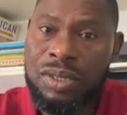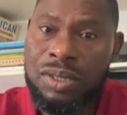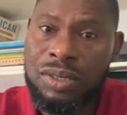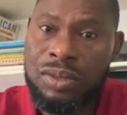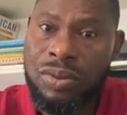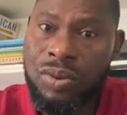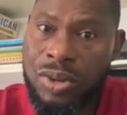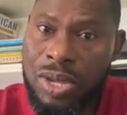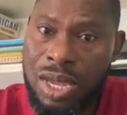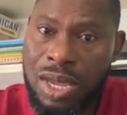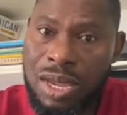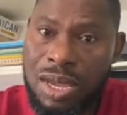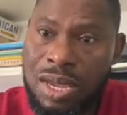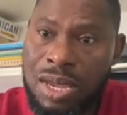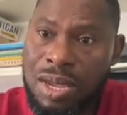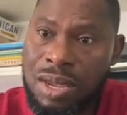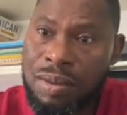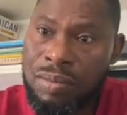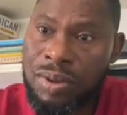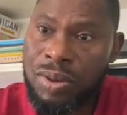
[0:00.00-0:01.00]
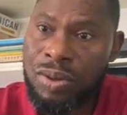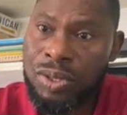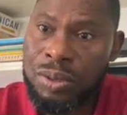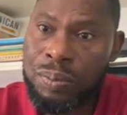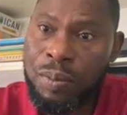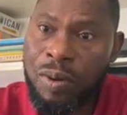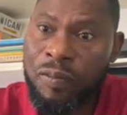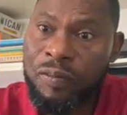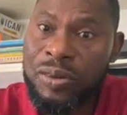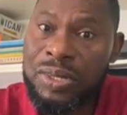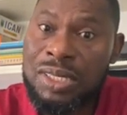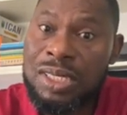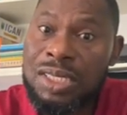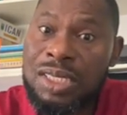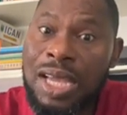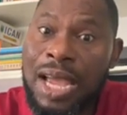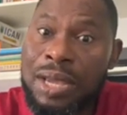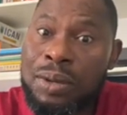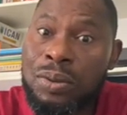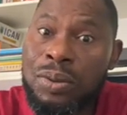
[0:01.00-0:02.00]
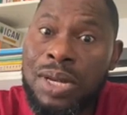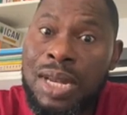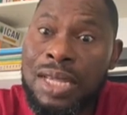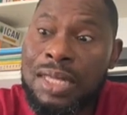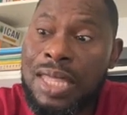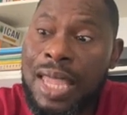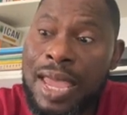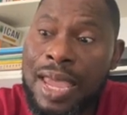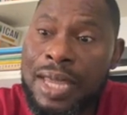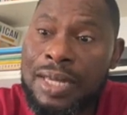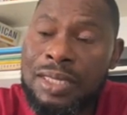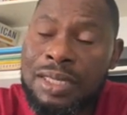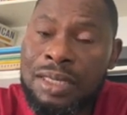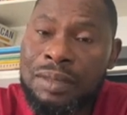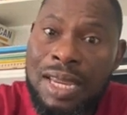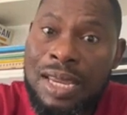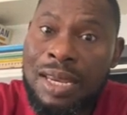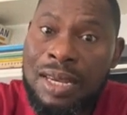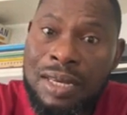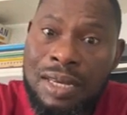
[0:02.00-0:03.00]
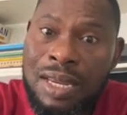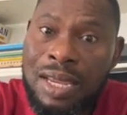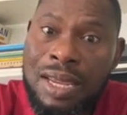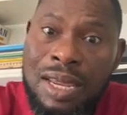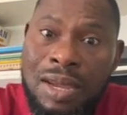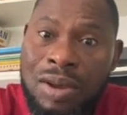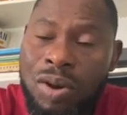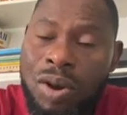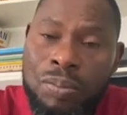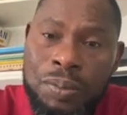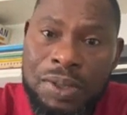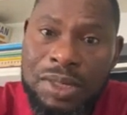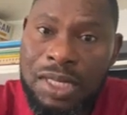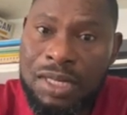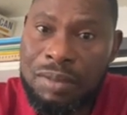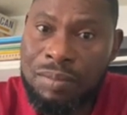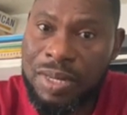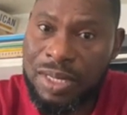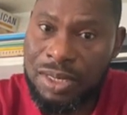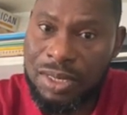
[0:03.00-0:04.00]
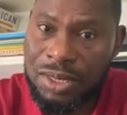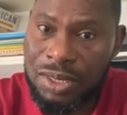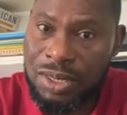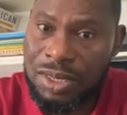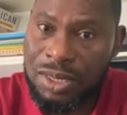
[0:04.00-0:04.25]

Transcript: Okay, because profit is calculated in the income statement.